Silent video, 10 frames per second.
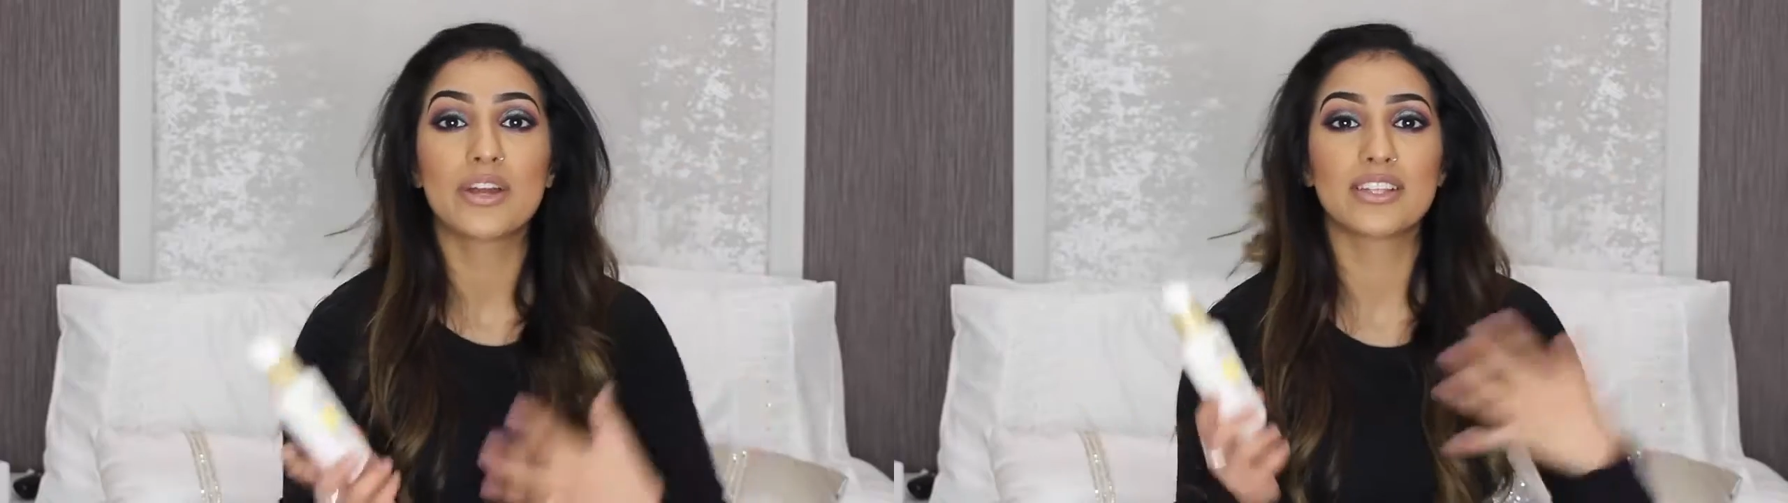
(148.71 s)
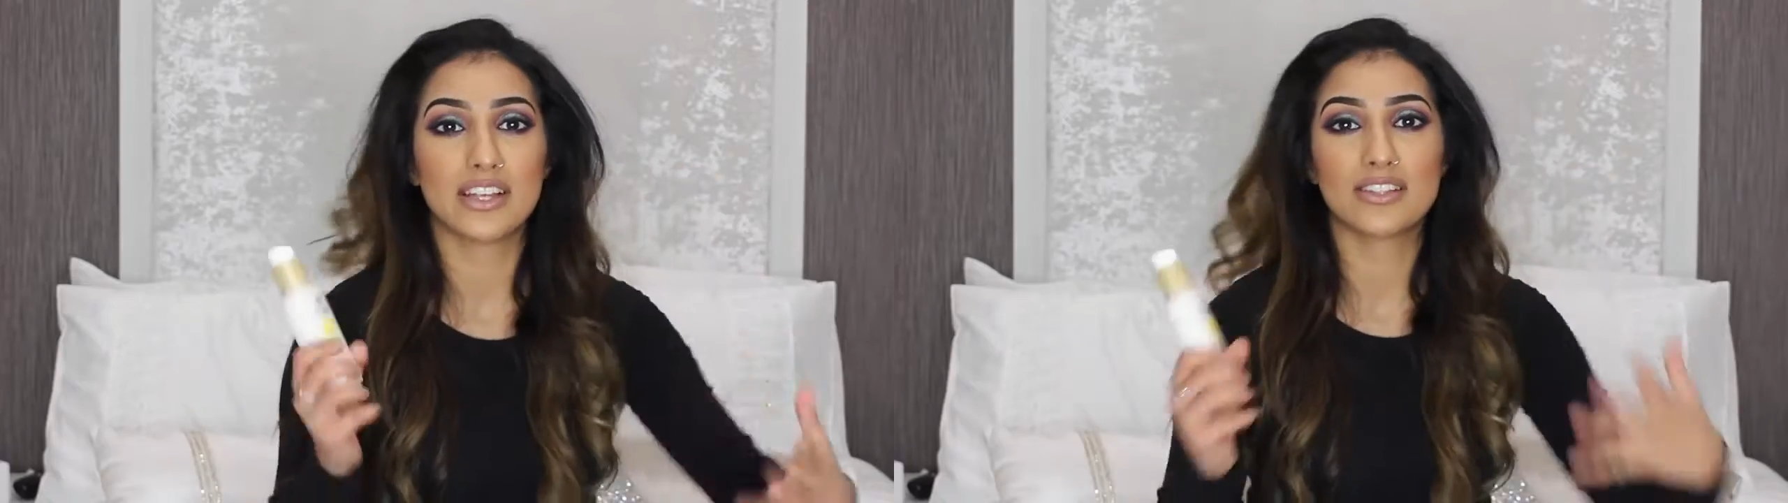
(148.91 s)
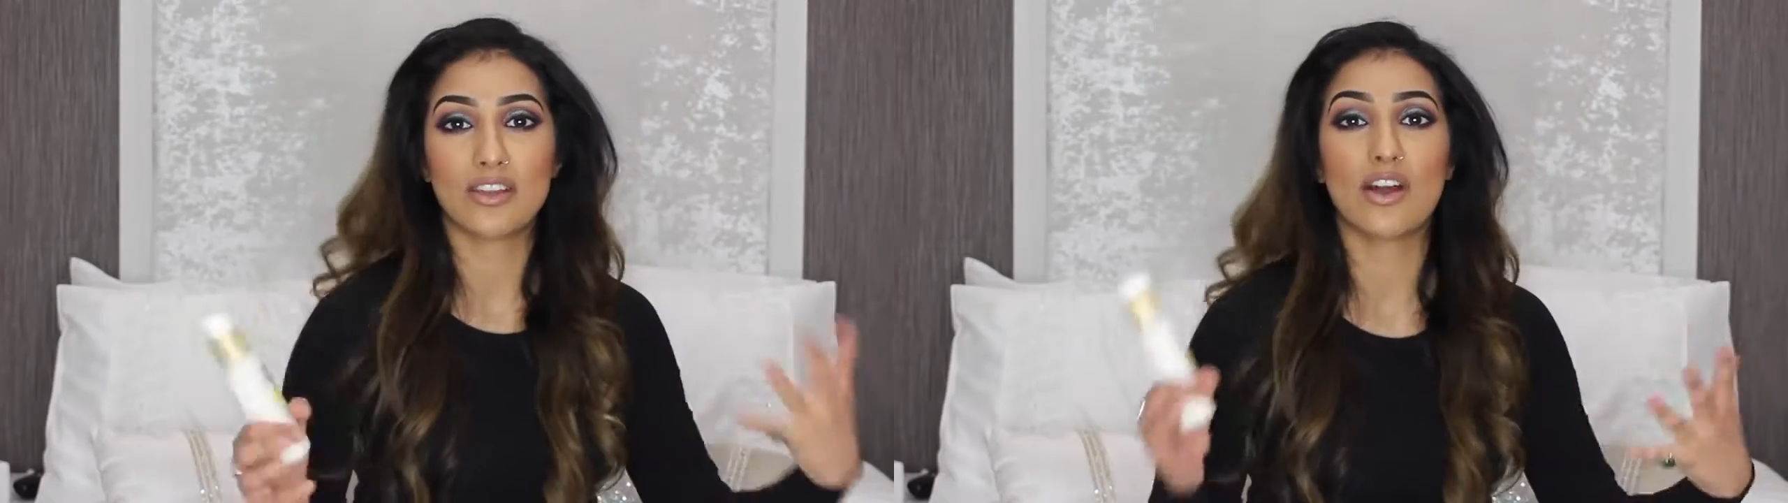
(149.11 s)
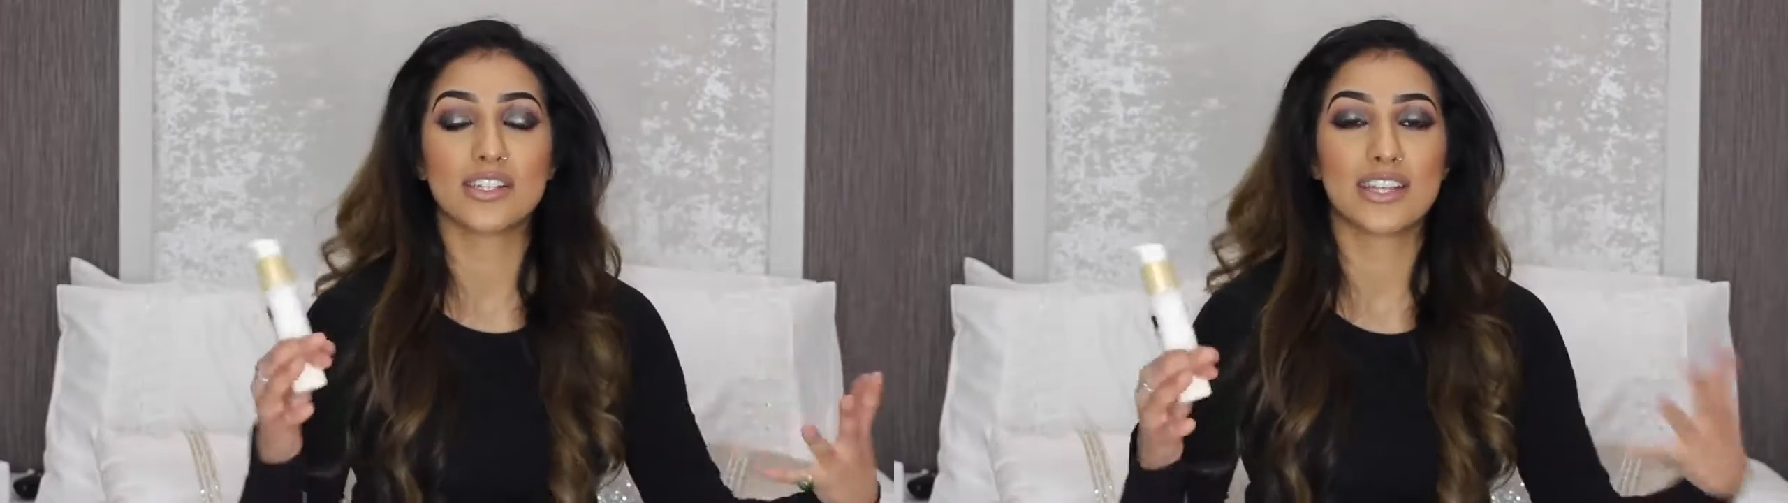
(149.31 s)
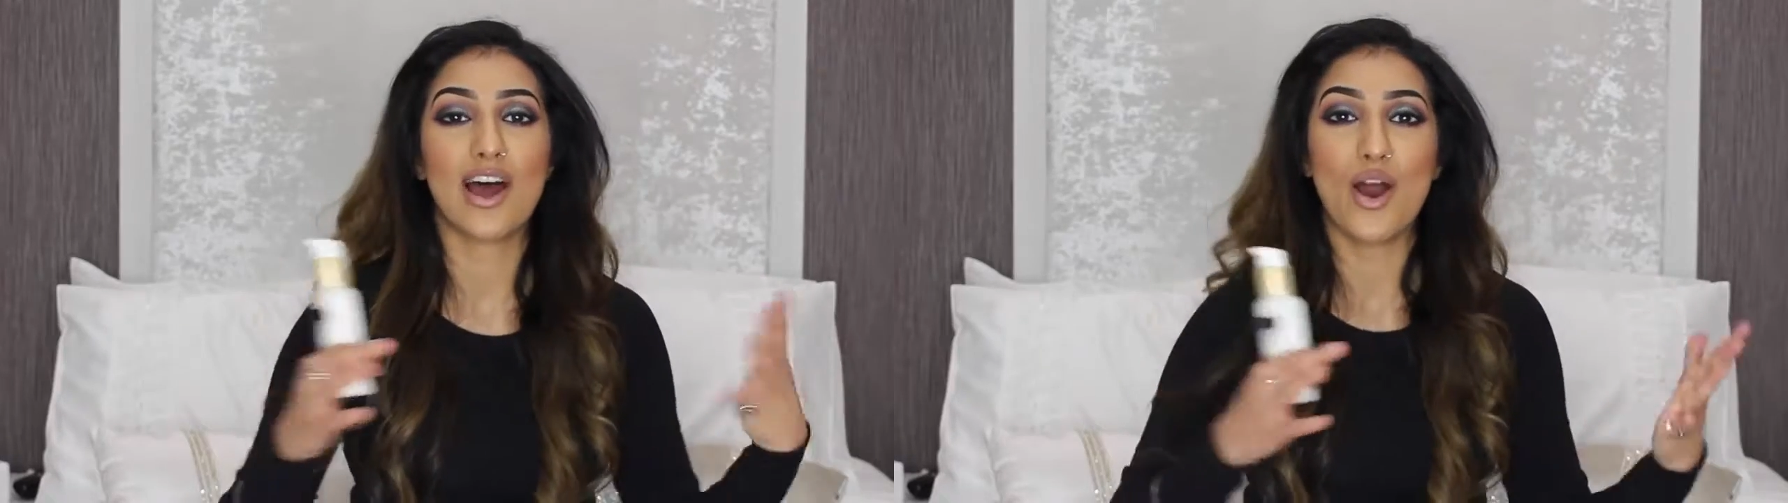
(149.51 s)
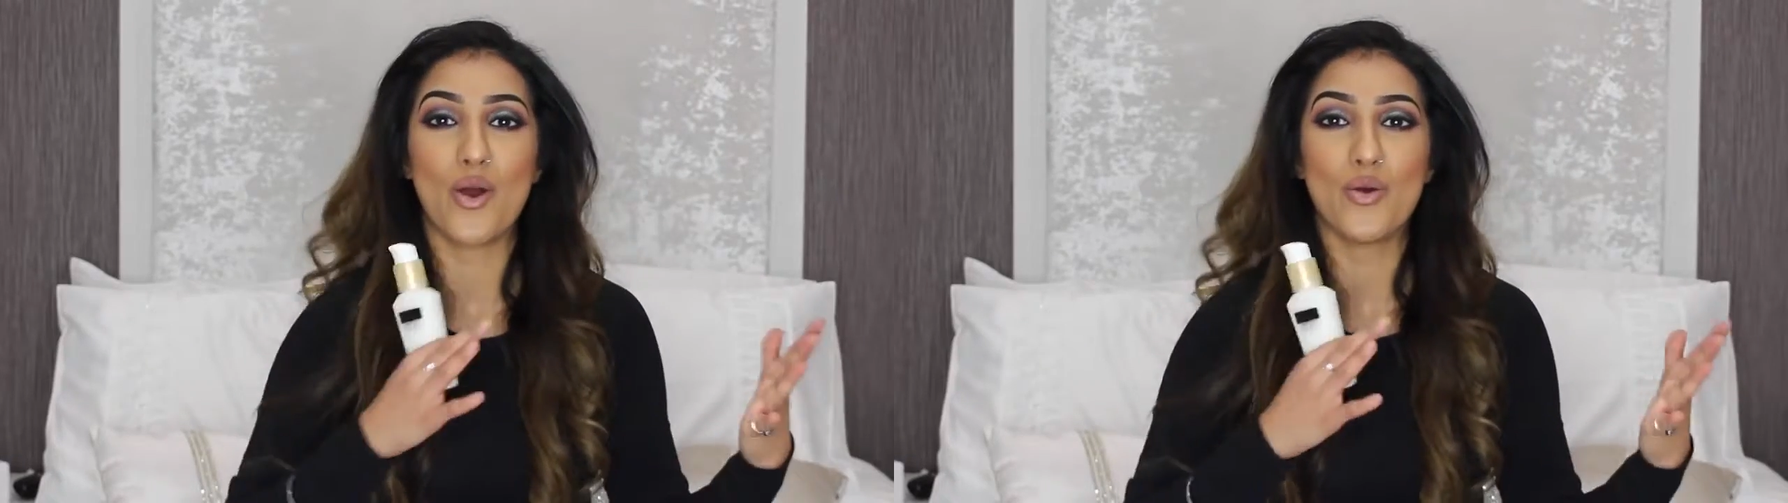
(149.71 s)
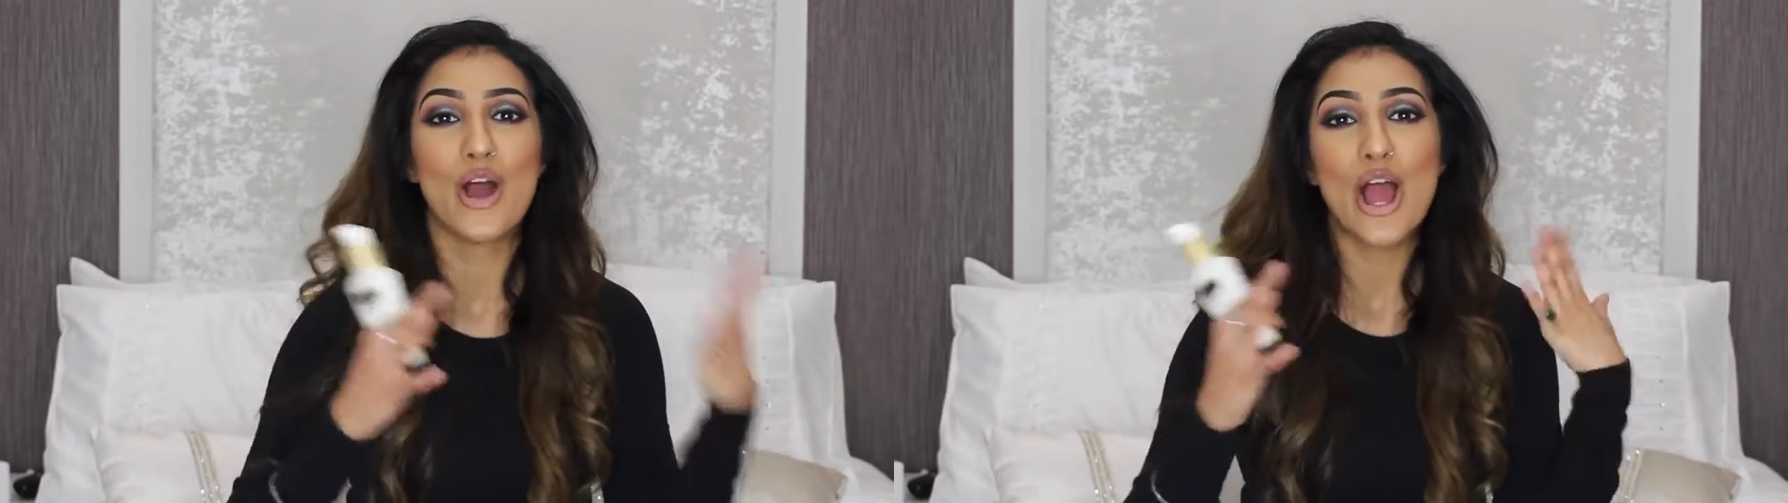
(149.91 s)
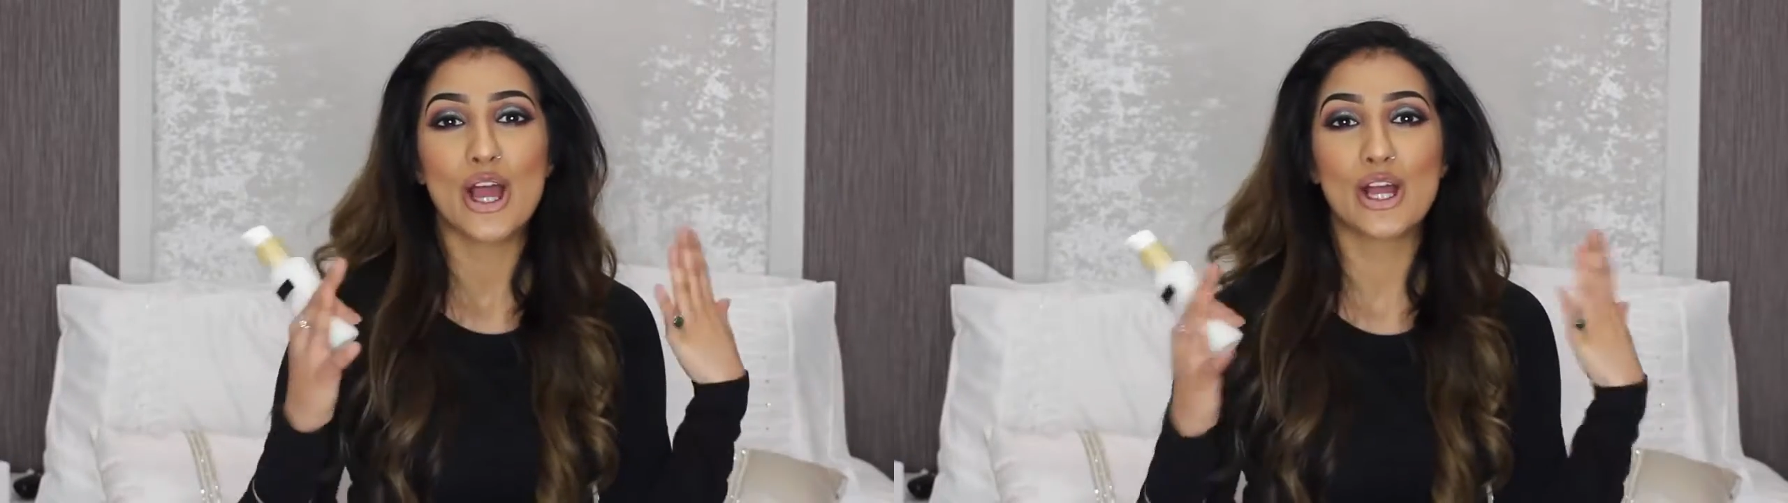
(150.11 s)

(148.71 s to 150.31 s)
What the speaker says: because it starts that whole